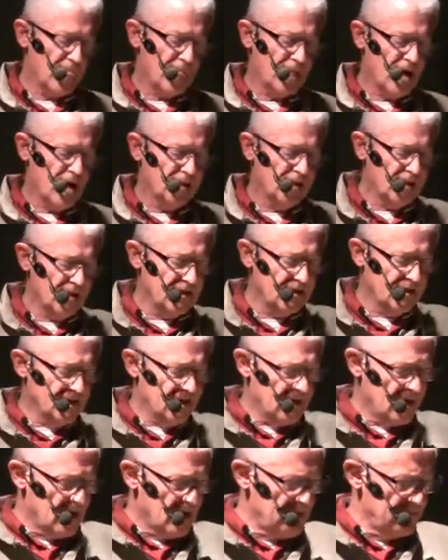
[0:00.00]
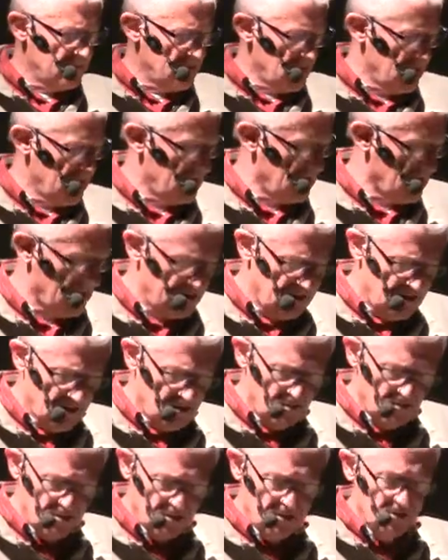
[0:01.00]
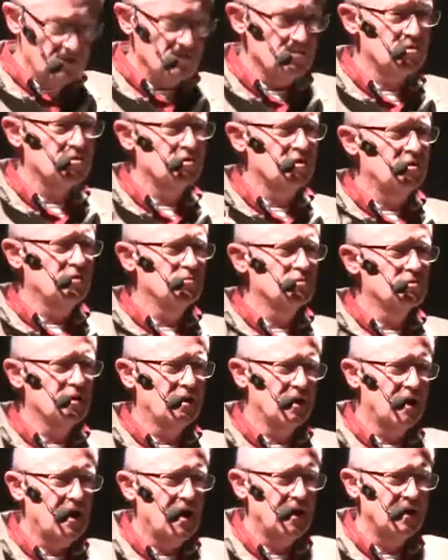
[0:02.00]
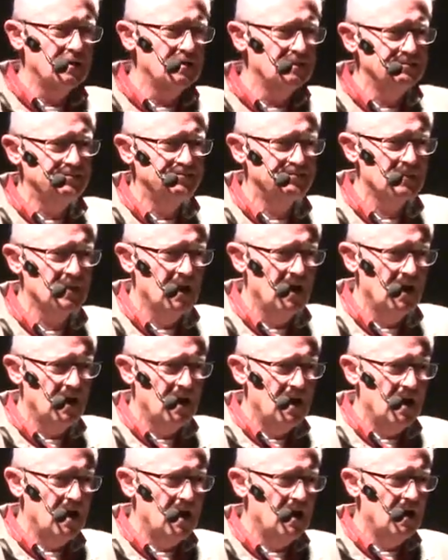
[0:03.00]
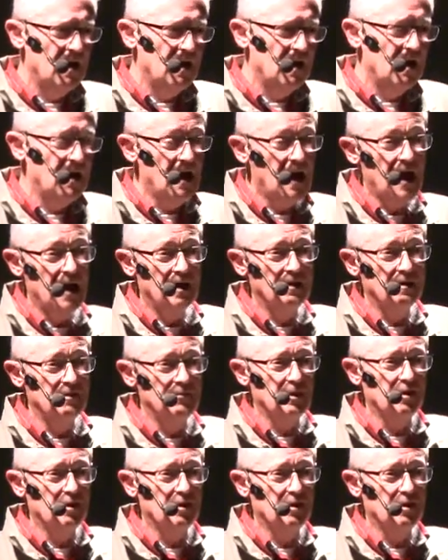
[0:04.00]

I tell you, I'm, i I, don't use skews a lot. Uh, and to be